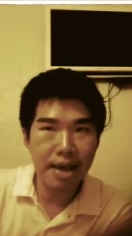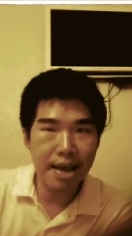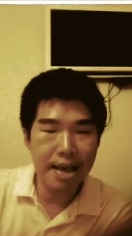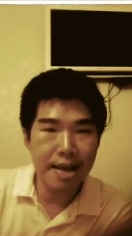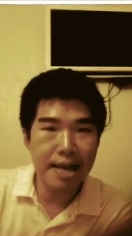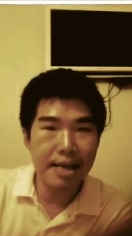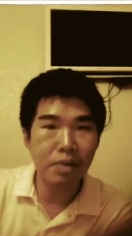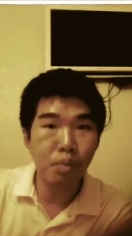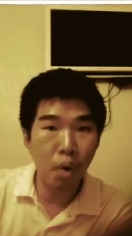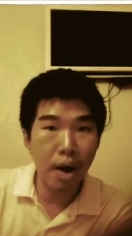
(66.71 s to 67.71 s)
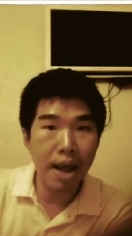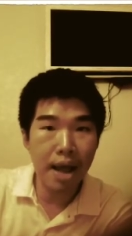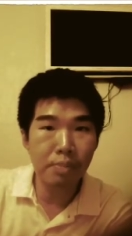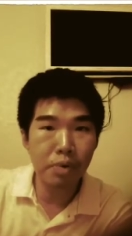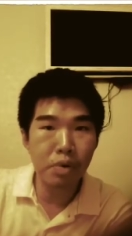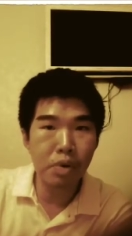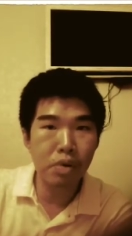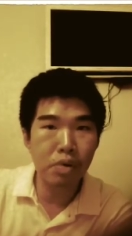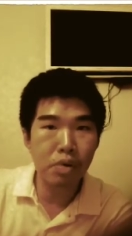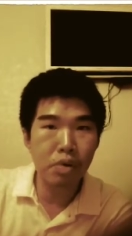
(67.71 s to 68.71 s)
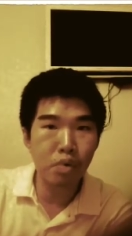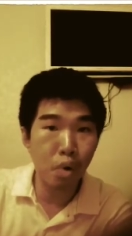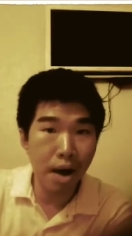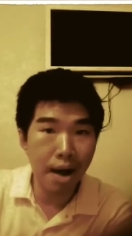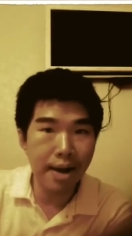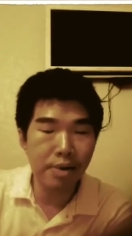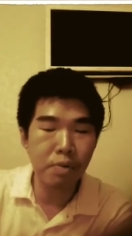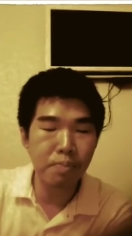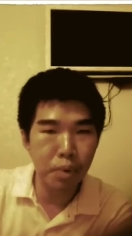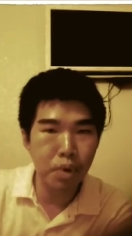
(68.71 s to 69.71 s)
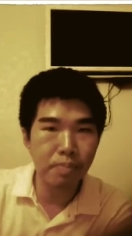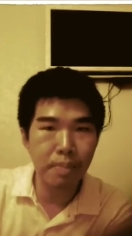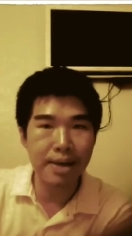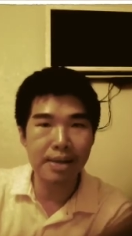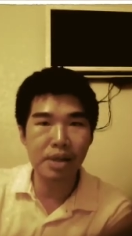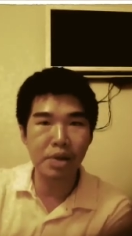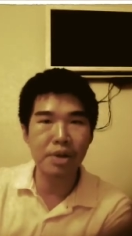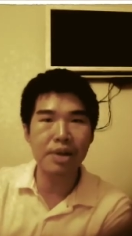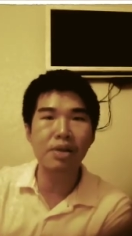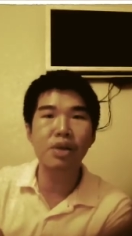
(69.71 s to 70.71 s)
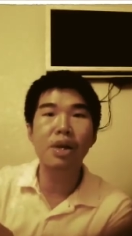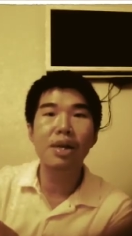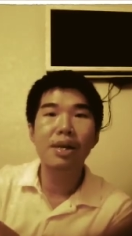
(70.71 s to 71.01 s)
is what I have to try to push my student